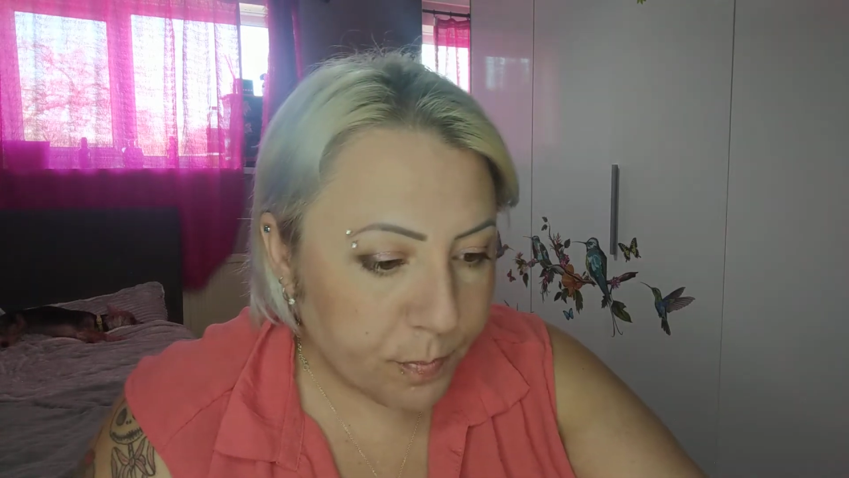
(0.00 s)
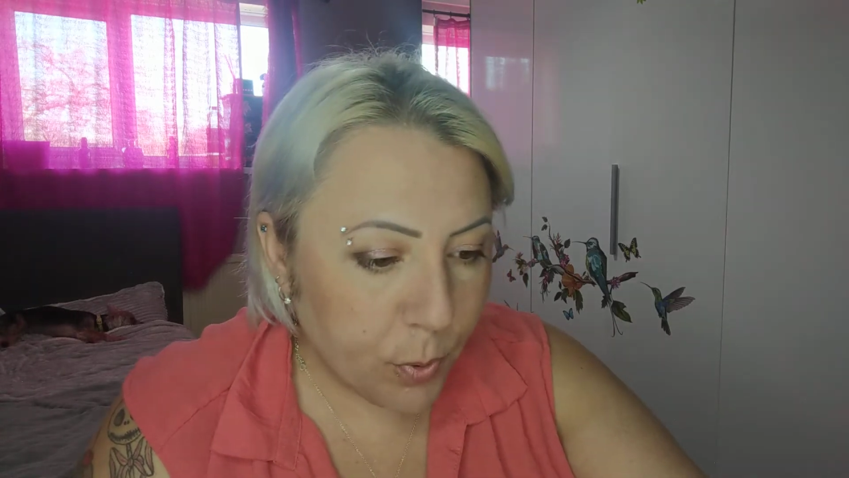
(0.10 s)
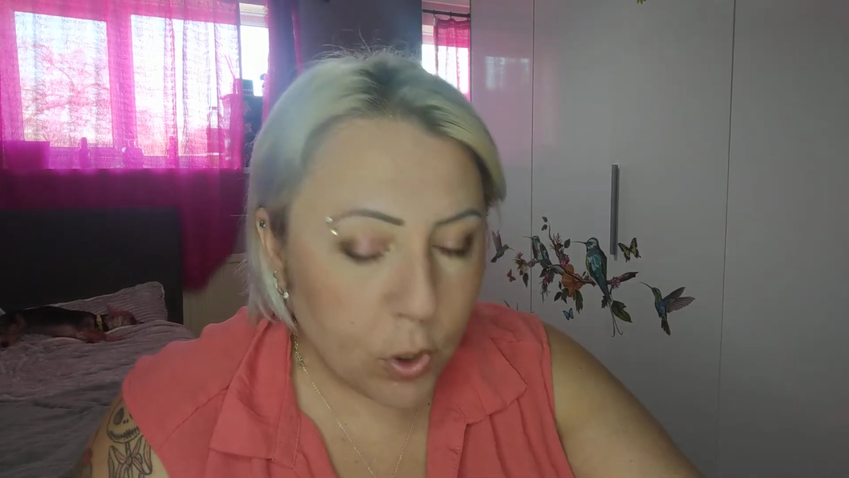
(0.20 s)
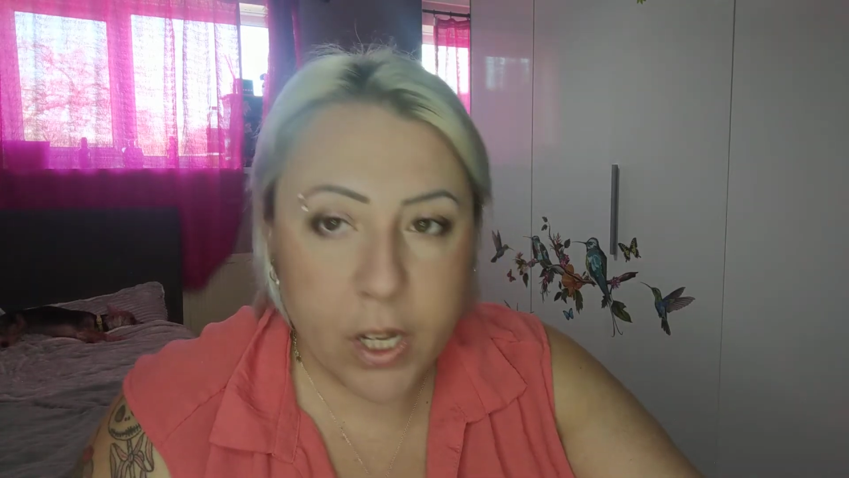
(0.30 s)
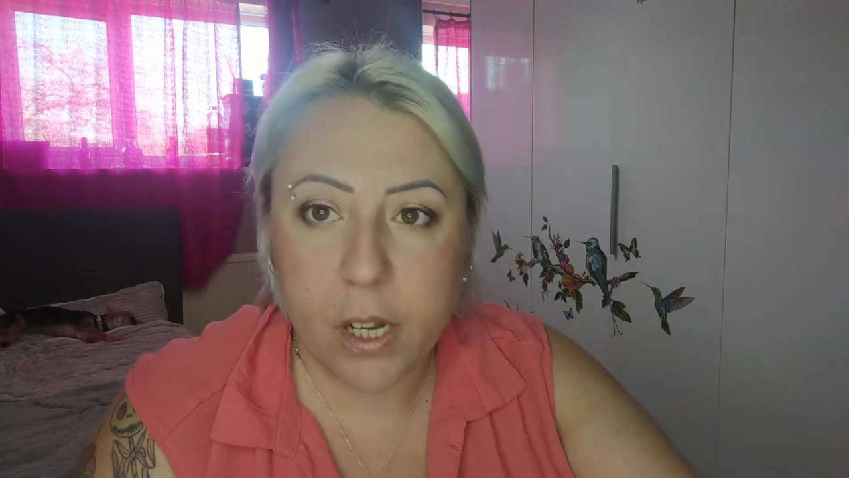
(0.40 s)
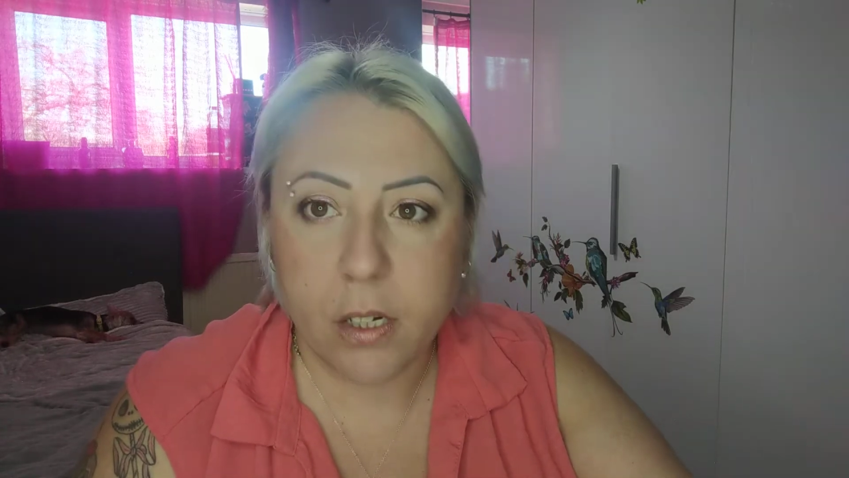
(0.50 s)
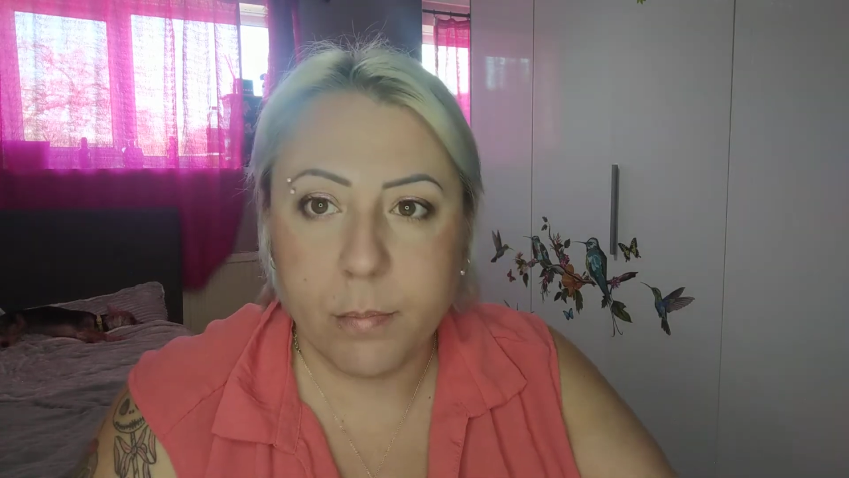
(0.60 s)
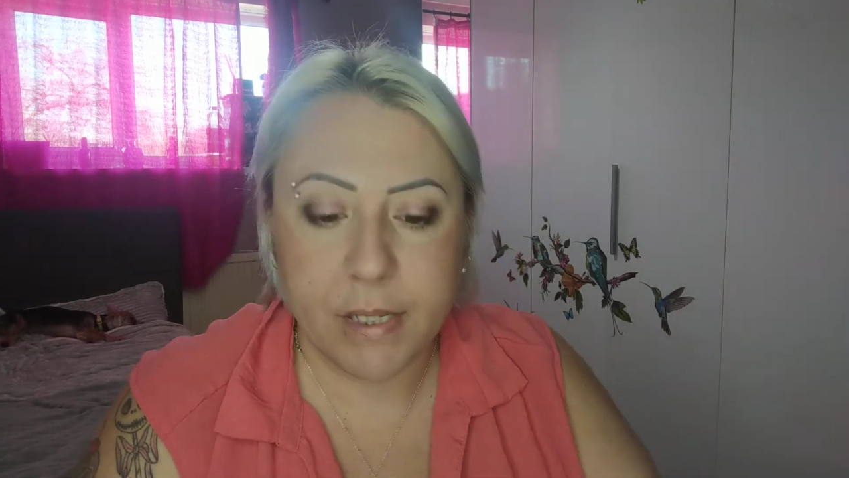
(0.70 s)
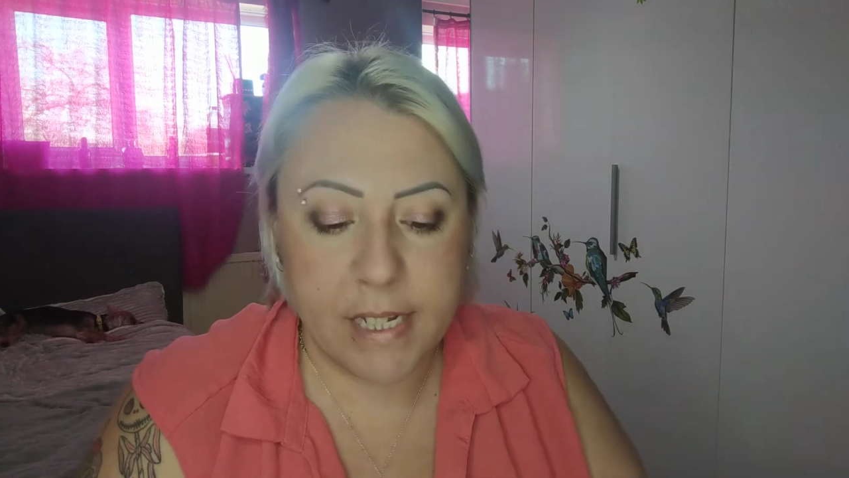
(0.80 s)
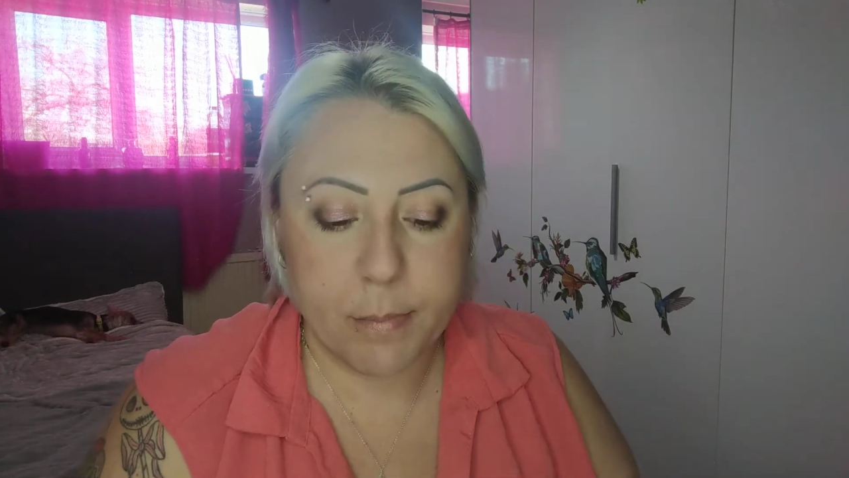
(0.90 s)
put
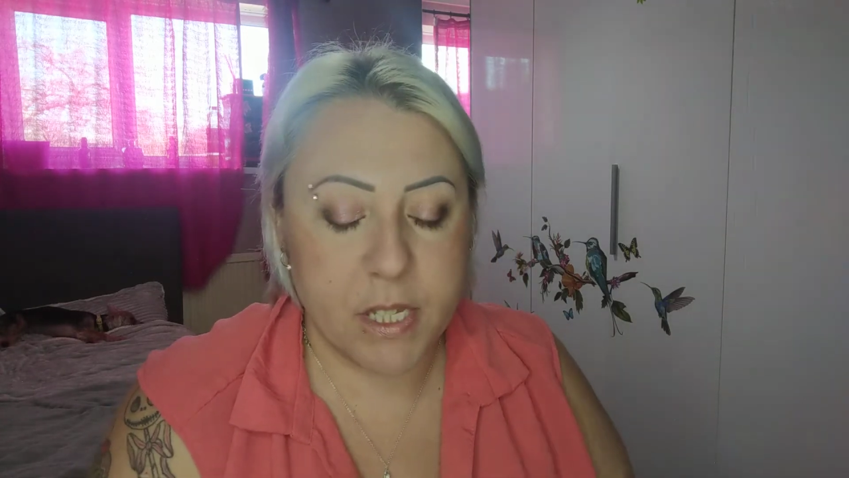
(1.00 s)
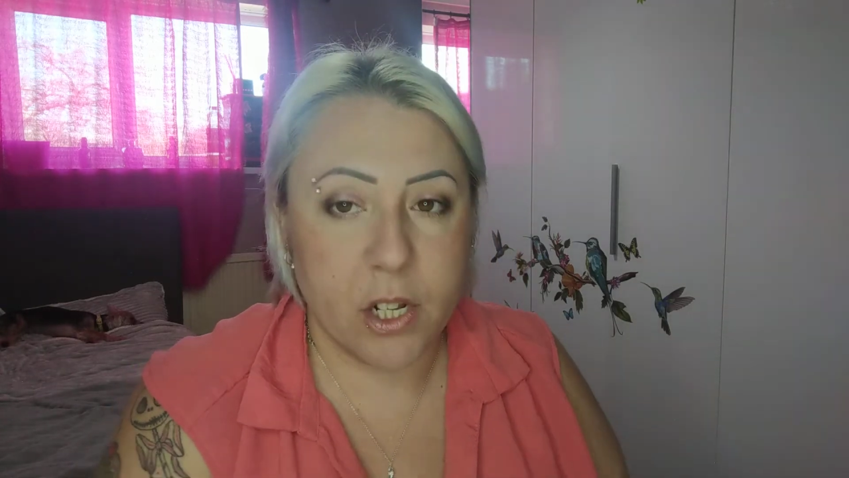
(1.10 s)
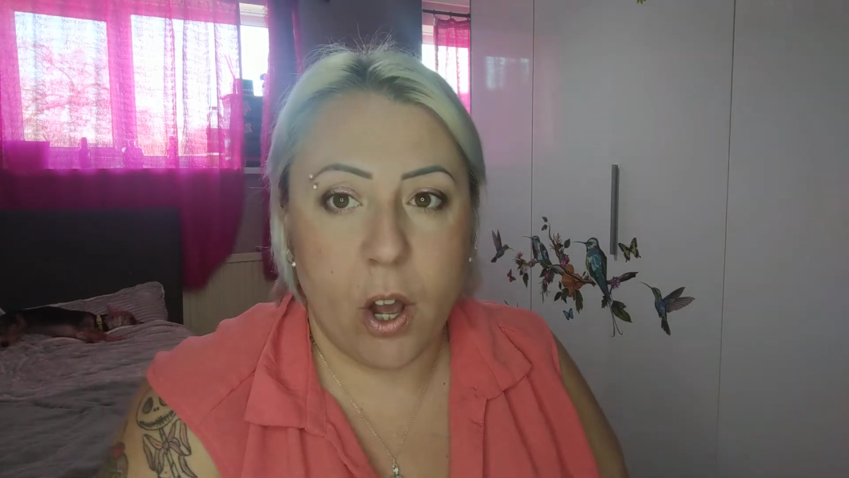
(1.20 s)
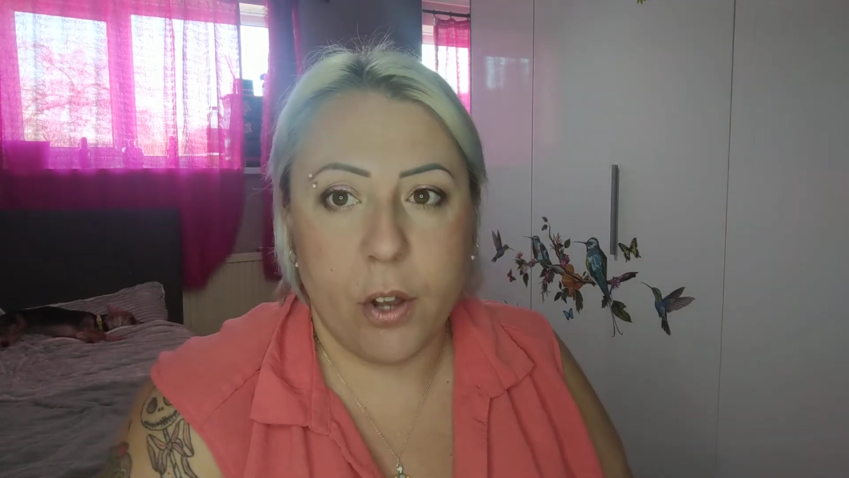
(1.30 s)
lipstick